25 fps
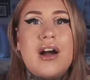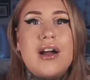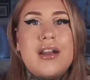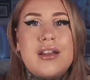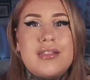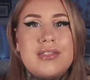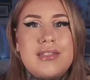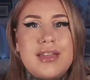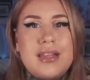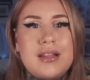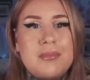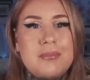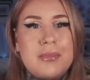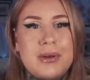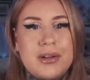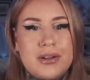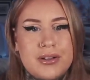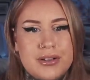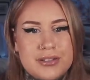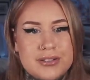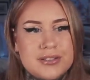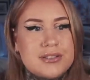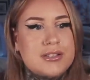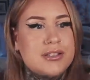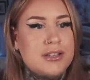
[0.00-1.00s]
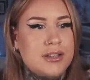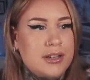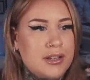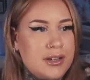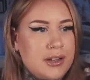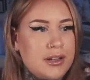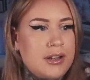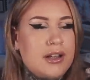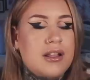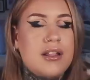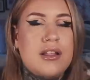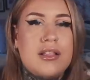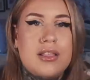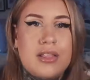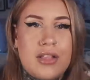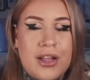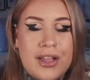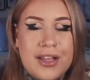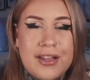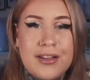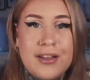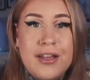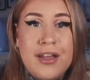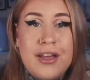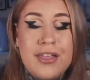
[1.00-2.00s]
kind of thing because
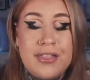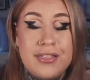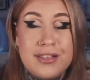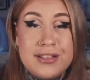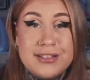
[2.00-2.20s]
like